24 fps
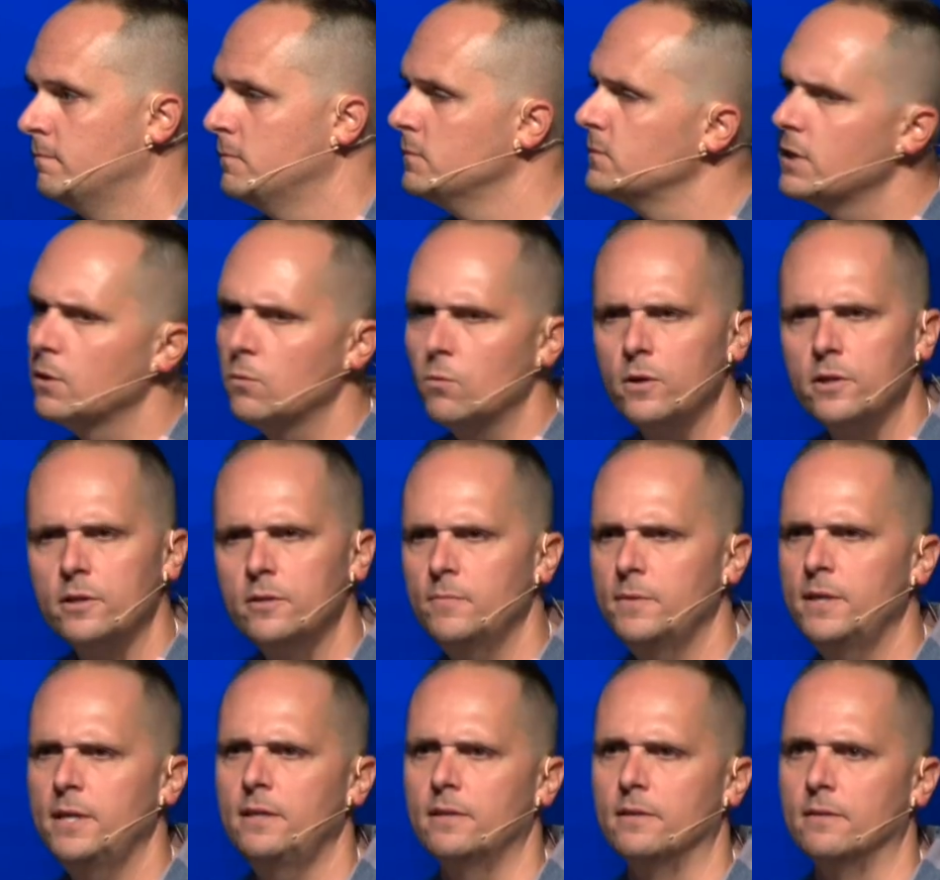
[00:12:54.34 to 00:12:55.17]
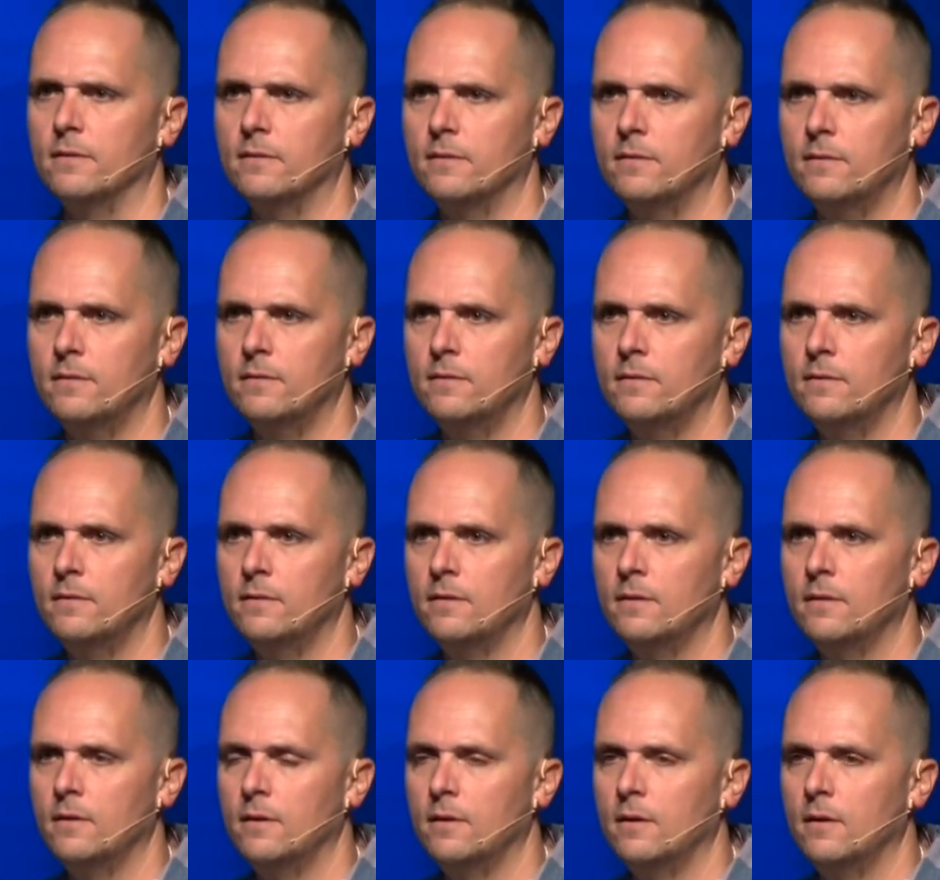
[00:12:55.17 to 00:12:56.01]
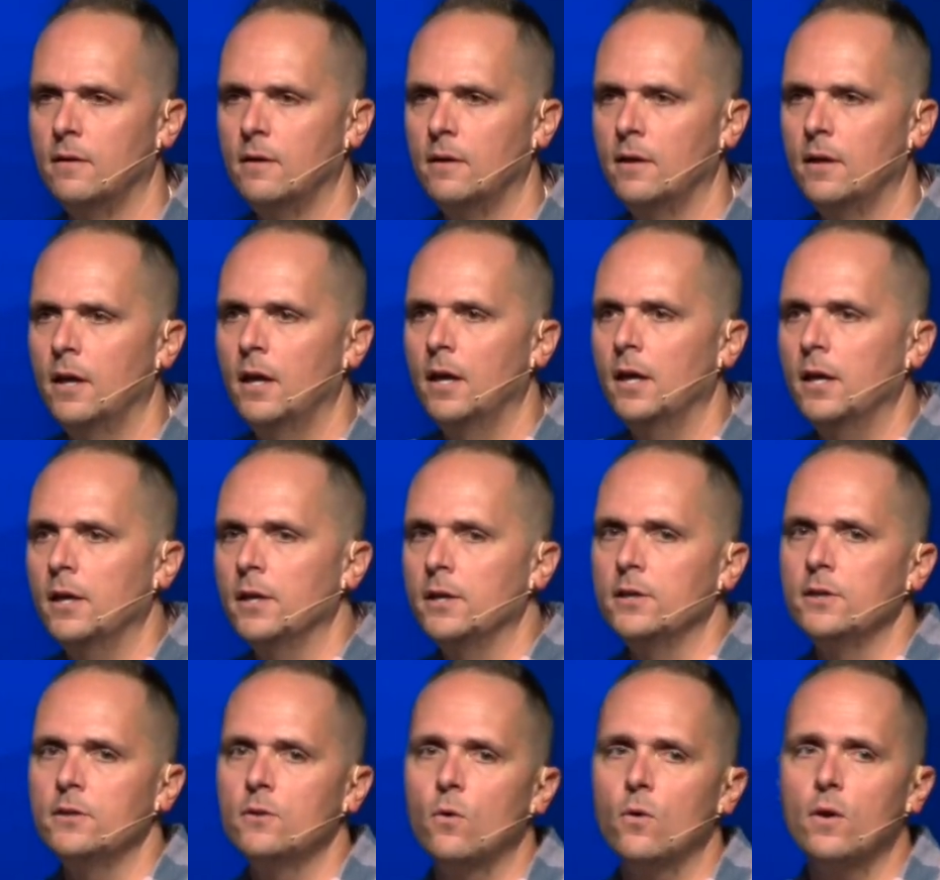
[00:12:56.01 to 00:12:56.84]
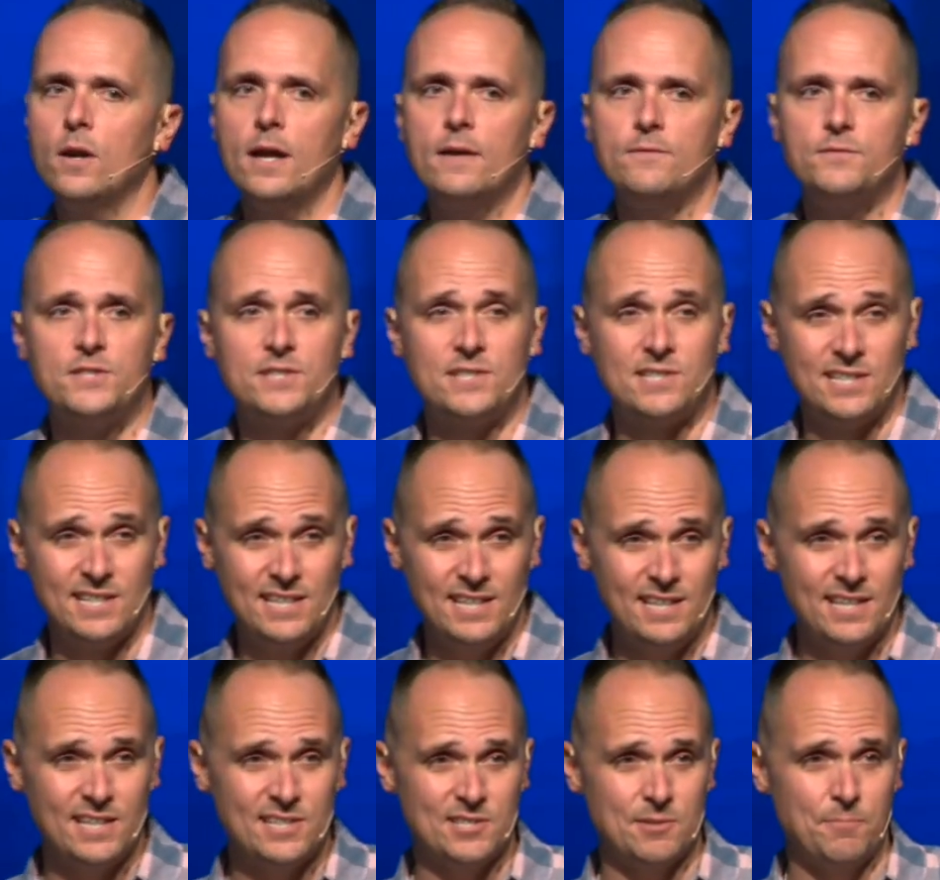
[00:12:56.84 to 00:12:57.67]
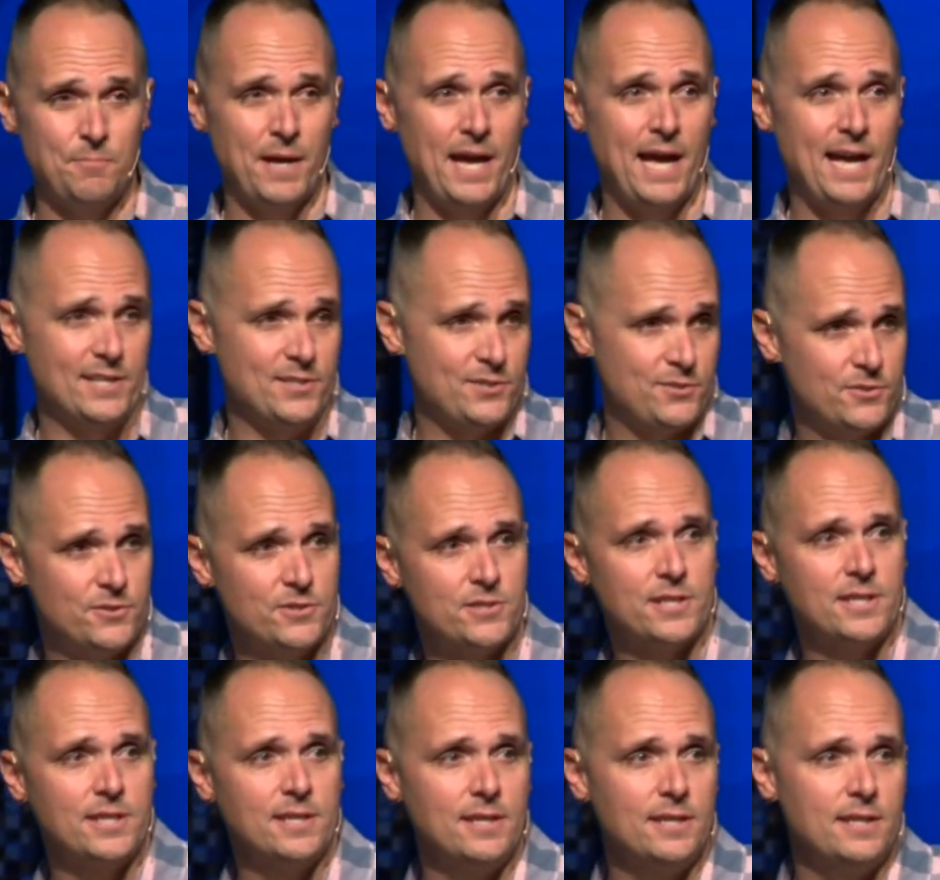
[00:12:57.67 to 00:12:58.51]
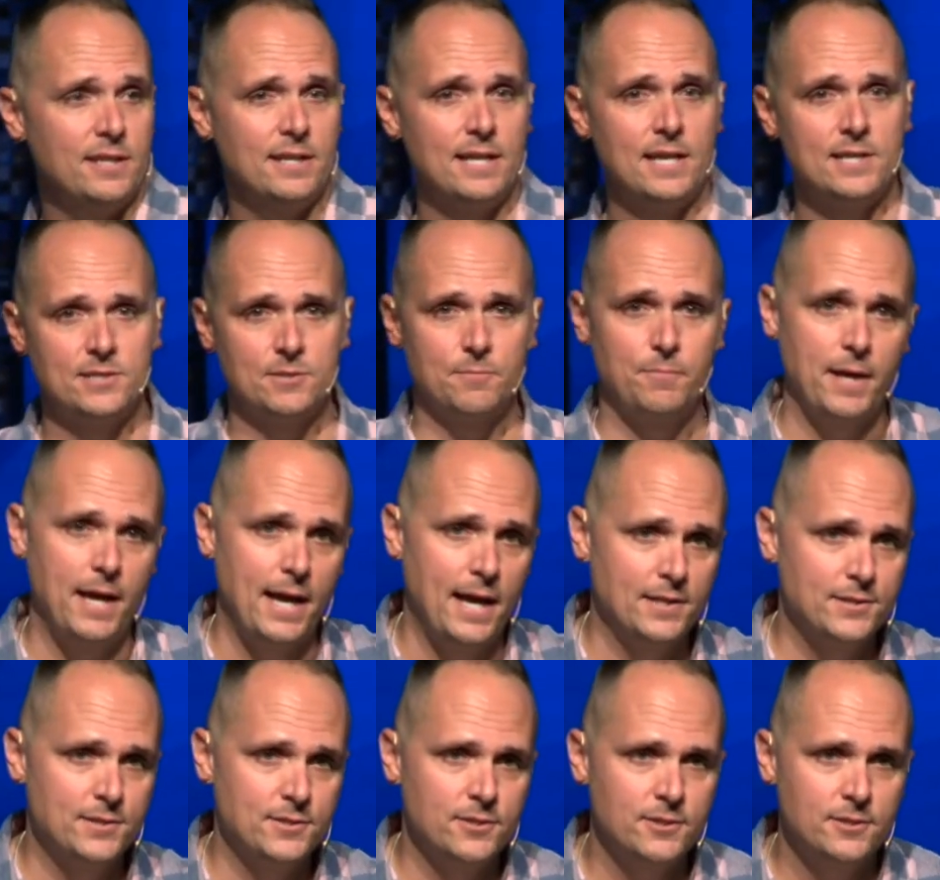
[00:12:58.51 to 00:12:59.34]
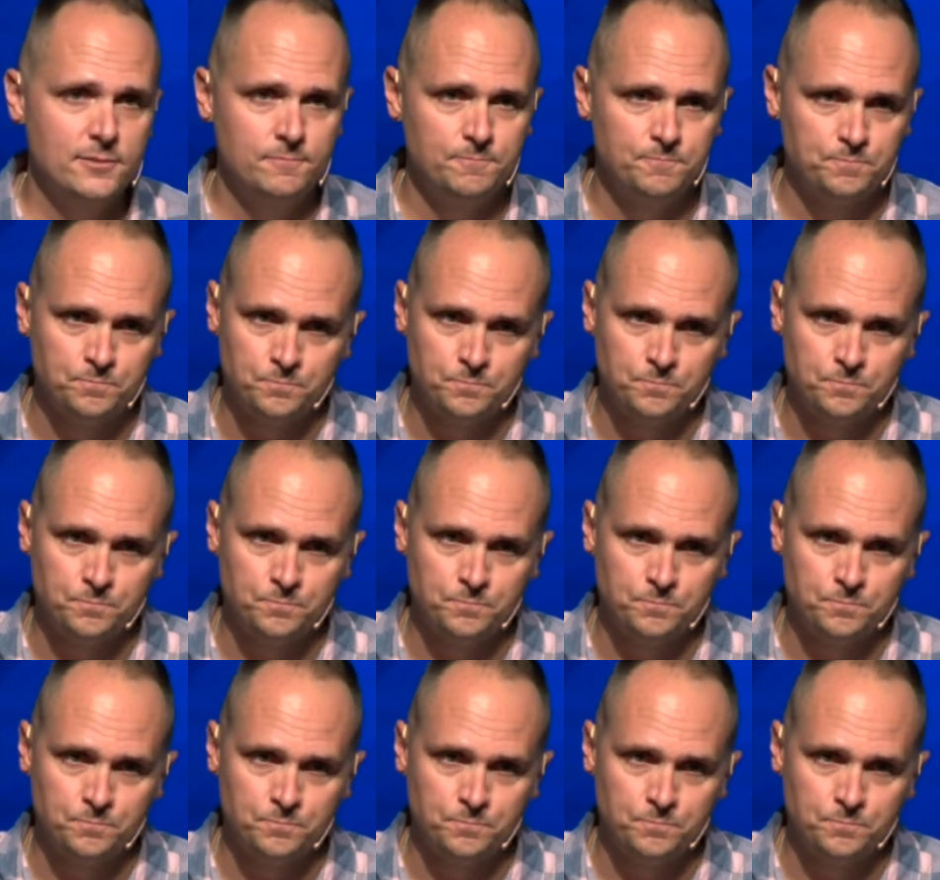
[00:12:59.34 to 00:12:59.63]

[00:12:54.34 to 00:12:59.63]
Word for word: Say, what do you mean? You know what I've seen as a pastor's kid and as a pastor?